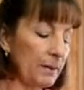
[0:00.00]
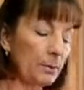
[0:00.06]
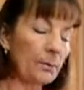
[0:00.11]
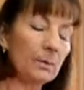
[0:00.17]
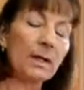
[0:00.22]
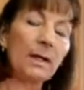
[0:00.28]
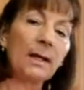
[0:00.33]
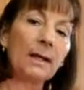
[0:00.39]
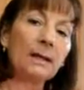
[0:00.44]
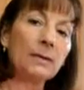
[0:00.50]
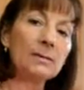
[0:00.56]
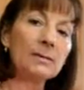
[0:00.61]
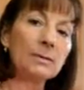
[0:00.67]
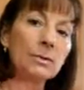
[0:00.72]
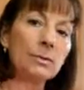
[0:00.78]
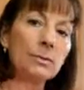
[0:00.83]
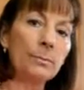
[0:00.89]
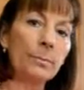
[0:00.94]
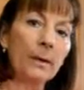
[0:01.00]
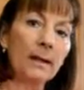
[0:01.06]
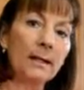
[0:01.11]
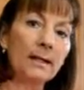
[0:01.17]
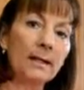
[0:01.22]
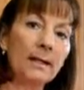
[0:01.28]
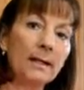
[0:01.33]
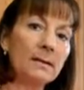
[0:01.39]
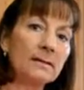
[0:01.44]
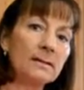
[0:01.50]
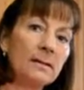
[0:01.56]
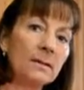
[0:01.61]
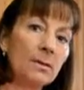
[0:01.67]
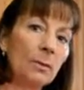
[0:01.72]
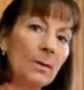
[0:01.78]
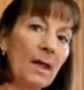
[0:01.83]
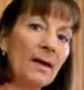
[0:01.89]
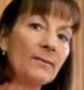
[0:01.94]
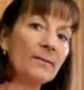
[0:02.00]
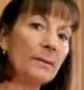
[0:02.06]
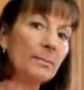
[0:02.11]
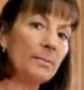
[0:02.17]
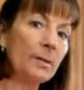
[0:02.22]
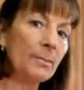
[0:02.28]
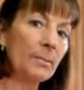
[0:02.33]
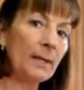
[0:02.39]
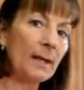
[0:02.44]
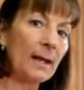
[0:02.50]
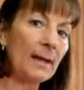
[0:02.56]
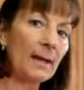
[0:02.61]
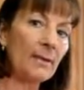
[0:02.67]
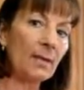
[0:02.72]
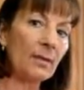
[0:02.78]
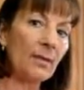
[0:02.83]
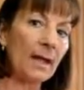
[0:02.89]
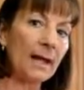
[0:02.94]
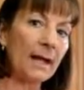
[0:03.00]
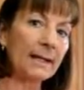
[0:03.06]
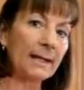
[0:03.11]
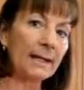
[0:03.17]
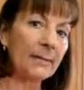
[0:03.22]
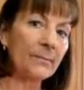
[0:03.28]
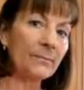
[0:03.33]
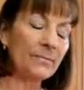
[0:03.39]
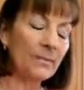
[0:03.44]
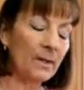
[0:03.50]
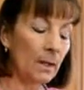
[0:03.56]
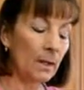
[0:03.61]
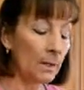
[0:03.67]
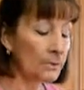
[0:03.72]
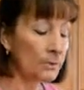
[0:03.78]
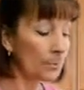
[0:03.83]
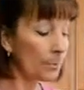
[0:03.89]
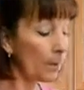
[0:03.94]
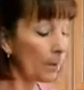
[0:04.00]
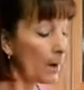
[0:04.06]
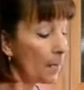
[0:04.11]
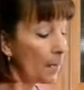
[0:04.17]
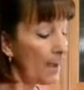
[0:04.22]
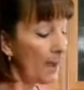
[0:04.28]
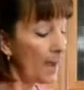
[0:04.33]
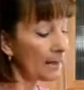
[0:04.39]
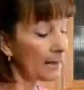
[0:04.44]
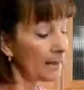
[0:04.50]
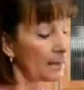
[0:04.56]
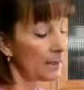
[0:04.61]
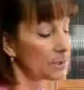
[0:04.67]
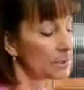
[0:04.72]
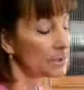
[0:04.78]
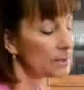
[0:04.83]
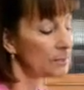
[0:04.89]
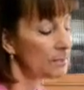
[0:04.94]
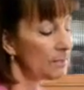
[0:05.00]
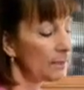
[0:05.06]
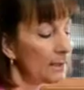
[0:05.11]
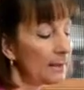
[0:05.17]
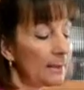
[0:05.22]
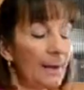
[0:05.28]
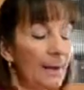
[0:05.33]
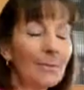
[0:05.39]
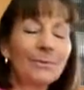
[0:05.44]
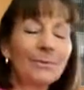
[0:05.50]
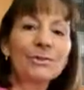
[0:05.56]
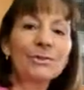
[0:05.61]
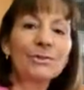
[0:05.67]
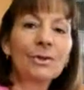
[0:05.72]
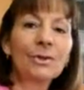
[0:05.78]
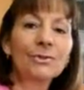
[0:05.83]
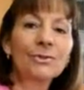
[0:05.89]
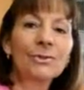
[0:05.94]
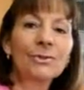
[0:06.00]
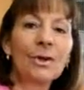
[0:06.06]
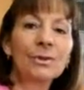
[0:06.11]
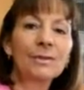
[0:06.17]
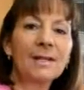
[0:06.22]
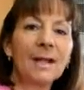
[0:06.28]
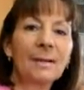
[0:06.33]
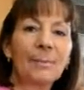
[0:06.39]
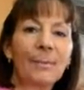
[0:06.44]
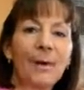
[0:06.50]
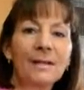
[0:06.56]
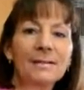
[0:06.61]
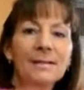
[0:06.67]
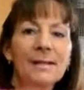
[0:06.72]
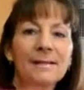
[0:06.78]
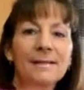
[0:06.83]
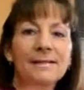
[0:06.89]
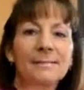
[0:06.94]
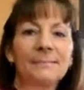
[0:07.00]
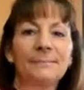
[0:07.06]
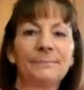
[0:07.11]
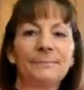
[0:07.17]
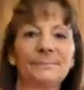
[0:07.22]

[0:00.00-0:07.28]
your cans that you buy cans that don't have any BPA in the lining. So we'll come back in just a minute and we'll start the saute process.